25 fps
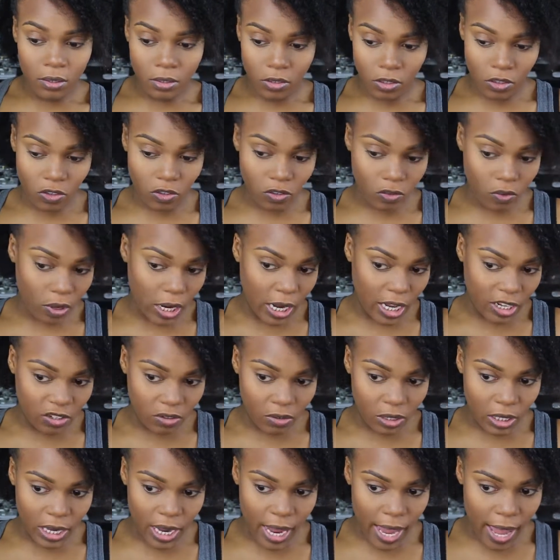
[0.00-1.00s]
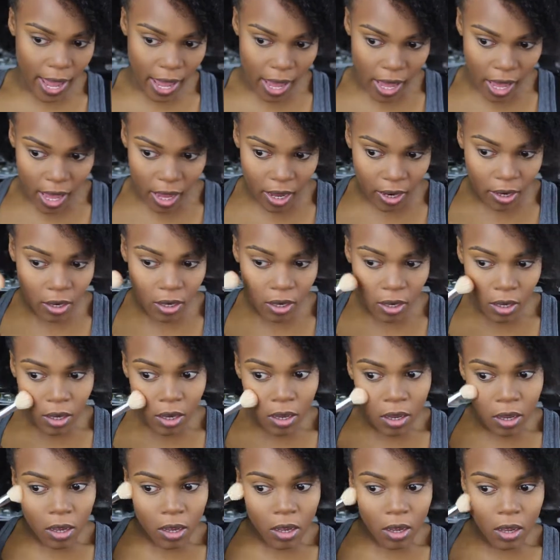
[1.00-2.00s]
just gradually add
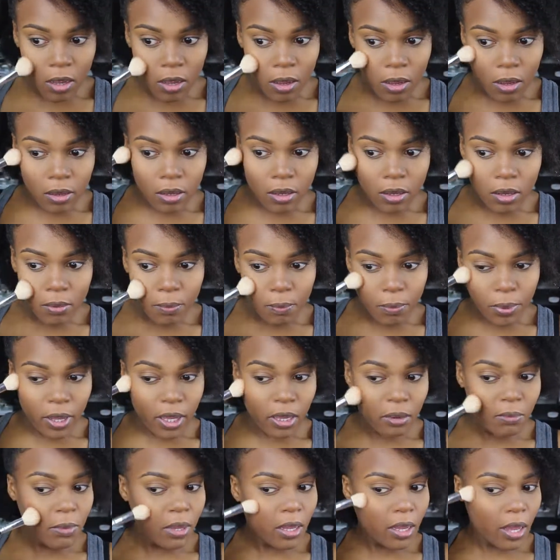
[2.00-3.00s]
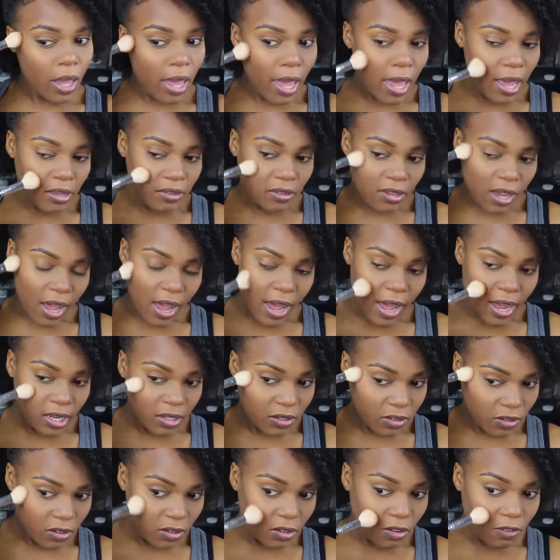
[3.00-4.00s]
pigment as I
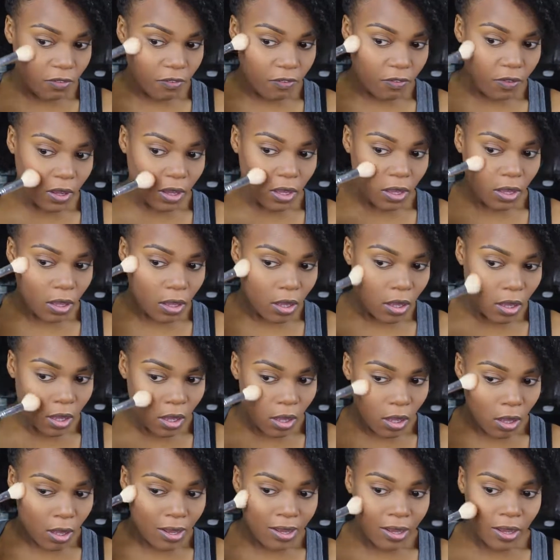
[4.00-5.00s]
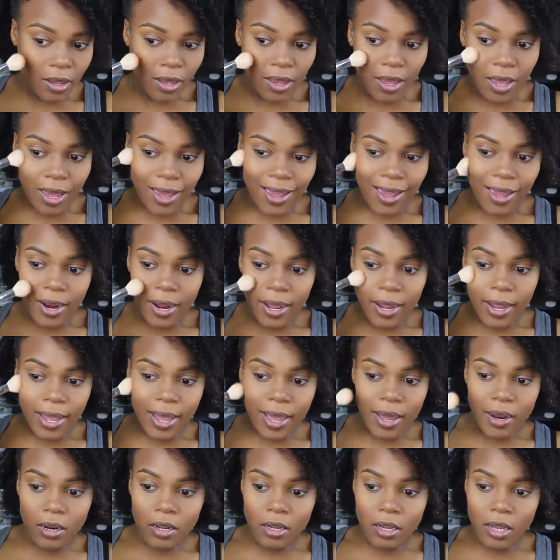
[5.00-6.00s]
see fit. And I
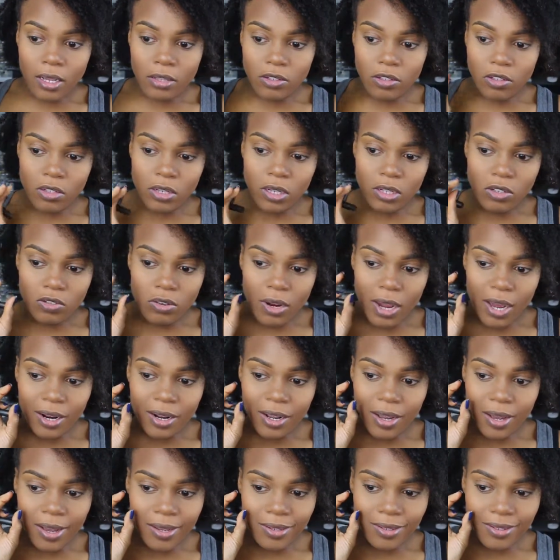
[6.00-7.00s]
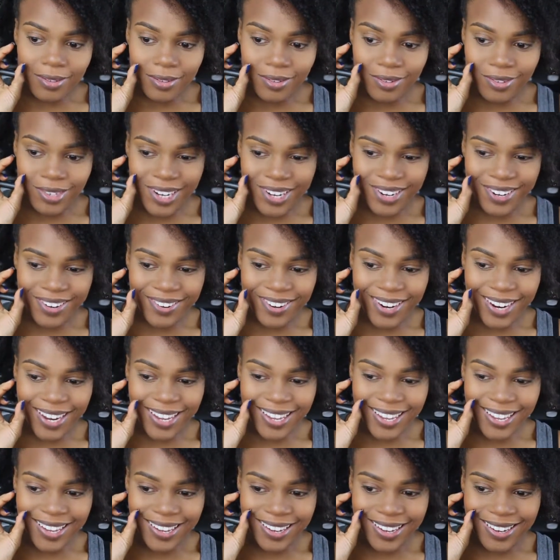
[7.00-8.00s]
kind of try to concentrate it right
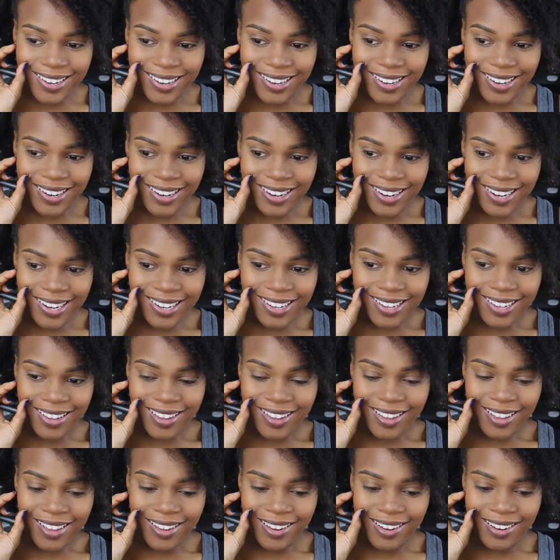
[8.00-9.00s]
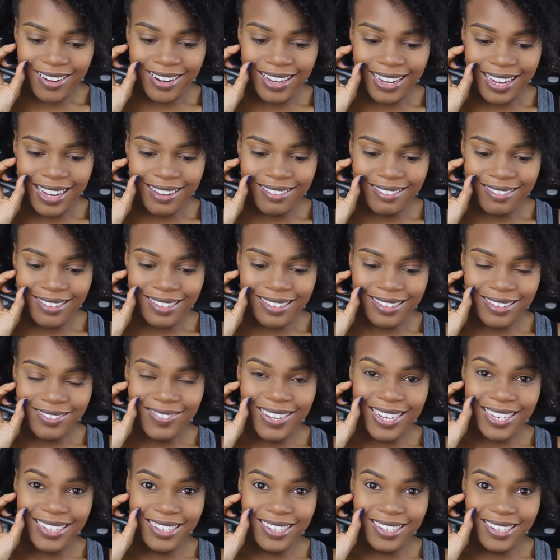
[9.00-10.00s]
here on the apples of
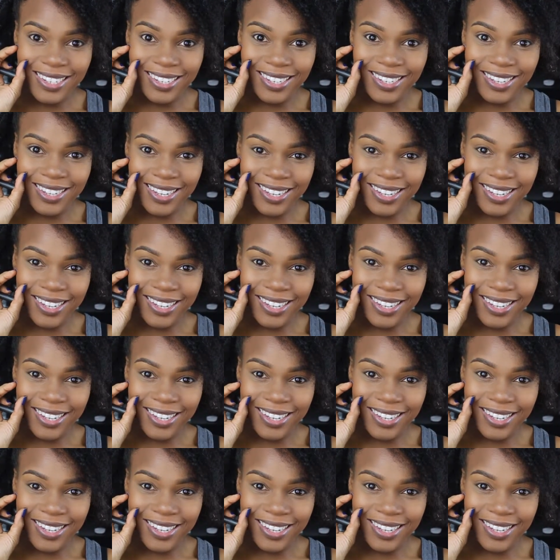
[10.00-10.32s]
my cheek.